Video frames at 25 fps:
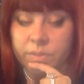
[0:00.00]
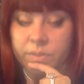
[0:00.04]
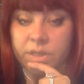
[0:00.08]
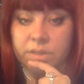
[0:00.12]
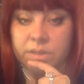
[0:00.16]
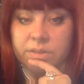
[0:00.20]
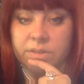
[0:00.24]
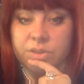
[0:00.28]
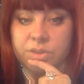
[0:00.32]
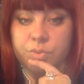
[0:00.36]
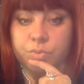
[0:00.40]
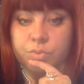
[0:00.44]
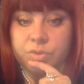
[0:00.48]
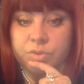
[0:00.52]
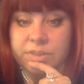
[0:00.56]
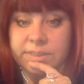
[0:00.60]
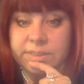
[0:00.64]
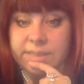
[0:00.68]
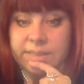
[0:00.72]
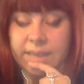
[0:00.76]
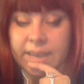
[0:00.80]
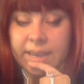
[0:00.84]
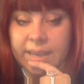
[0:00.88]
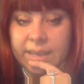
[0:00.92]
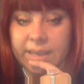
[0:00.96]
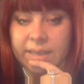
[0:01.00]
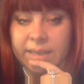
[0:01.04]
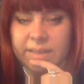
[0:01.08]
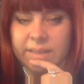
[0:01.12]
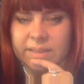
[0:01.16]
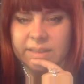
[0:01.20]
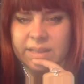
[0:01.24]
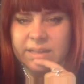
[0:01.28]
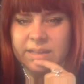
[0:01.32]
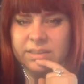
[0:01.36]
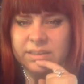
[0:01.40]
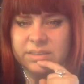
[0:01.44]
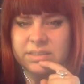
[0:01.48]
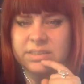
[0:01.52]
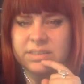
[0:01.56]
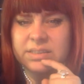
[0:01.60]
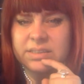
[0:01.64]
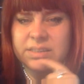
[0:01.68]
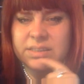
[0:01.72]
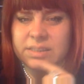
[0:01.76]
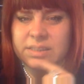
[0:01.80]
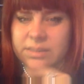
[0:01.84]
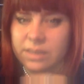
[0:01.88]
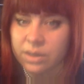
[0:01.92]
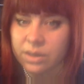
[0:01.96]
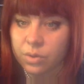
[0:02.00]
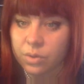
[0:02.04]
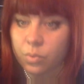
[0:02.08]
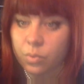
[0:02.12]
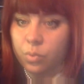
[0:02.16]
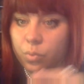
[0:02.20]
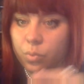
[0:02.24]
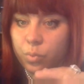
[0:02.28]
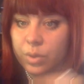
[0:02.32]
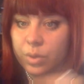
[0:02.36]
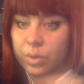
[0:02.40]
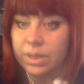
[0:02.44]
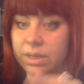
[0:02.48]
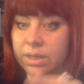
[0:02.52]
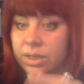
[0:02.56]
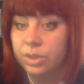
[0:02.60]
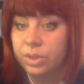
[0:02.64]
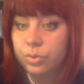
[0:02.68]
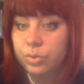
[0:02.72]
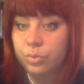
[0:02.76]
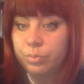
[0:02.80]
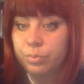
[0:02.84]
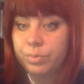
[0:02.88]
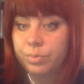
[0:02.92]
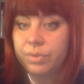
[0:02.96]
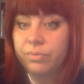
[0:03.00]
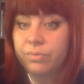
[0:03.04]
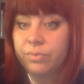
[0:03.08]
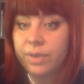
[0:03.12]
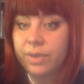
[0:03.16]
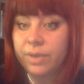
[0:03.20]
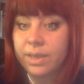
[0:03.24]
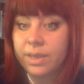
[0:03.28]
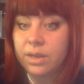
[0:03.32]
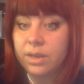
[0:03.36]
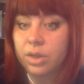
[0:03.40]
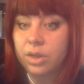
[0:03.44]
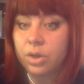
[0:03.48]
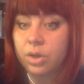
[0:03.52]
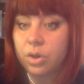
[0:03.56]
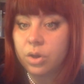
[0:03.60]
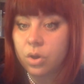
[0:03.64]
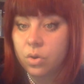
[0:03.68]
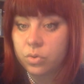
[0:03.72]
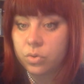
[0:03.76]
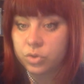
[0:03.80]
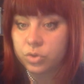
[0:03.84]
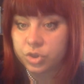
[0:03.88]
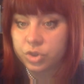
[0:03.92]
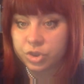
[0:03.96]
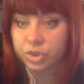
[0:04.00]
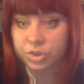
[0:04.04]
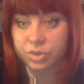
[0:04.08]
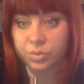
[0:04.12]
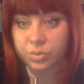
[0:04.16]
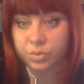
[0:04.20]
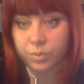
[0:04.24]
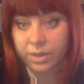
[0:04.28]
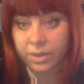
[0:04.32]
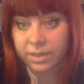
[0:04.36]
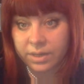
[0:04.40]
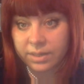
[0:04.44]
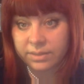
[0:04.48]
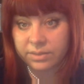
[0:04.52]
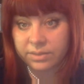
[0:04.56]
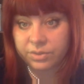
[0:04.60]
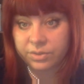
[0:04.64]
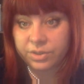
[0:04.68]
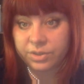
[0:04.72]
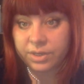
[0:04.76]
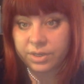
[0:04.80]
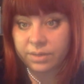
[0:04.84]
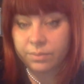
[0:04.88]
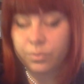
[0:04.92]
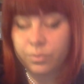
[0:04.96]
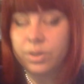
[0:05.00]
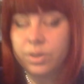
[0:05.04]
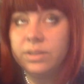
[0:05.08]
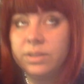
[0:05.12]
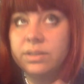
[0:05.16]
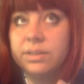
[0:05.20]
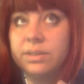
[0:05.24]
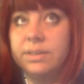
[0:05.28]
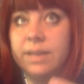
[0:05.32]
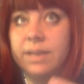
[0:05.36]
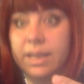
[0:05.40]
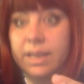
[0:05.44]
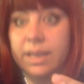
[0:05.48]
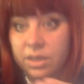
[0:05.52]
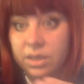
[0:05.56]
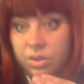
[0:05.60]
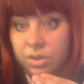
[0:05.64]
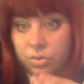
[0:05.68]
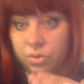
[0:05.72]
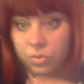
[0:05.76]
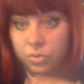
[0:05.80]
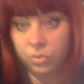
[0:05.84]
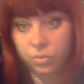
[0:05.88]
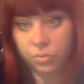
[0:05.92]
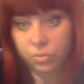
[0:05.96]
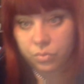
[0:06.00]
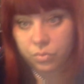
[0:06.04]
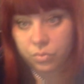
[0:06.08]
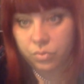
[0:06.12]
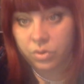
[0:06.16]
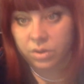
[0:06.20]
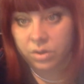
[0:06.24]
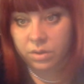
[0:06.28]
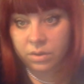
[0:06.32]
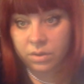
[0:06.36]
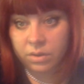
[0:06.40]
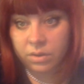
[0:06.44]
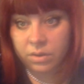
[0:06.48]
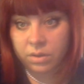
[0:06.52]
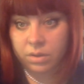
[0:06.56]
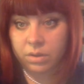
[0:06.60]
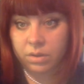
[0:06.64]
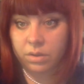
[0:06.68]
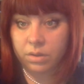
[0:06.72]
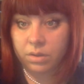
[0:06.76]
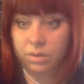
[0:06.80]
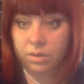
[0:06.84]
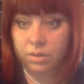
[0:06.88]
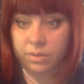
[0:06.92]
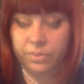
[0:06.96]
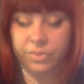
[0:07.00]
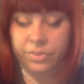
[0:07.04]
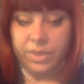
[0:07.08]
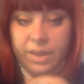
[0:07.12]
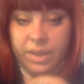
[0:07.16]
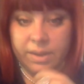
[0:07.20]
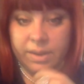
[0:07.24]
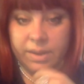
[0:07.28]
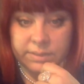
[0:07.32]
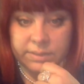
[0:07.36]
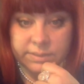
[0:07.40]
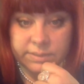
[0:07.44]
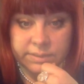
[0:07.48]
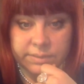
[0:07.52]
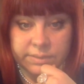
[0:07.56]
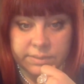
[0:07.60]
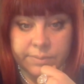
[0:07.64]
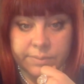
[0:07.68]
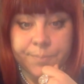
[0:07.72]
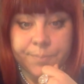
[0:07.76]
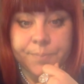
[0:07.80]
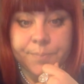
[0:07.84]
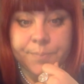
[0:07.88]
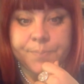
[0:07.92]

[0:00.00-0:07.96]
This would say that still we need to be very cautious when undertaking new uh, things.